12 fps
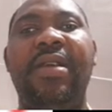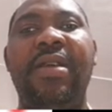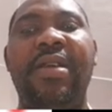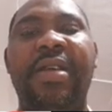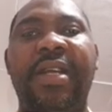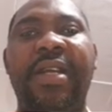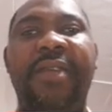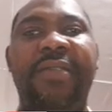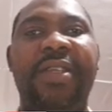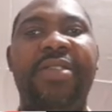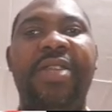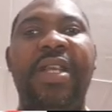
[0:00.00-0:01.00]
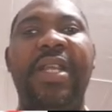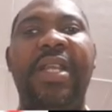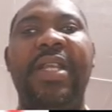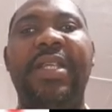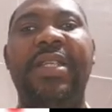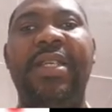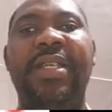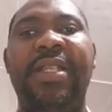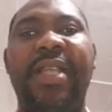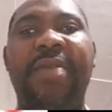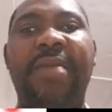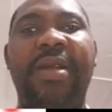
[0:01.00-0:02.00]
gravitational energy,
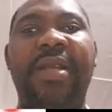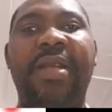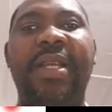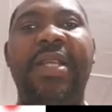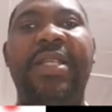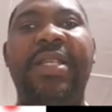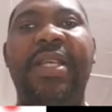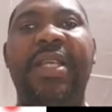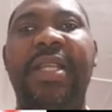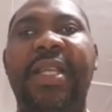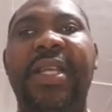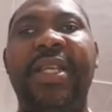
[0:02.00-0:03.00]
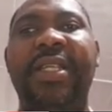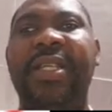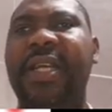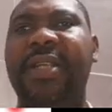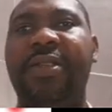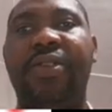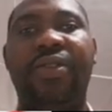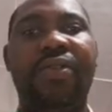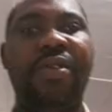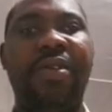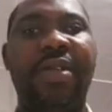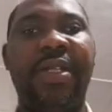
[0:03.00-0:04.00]
thermal energy, heat energy, and so
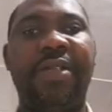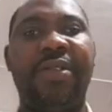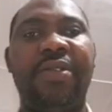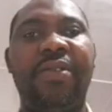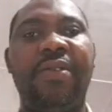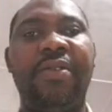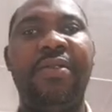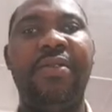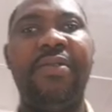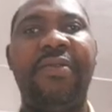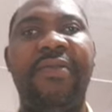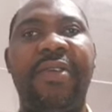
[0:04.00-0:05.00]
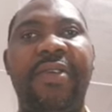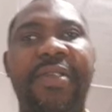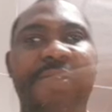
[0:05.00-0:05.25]
on and so forth.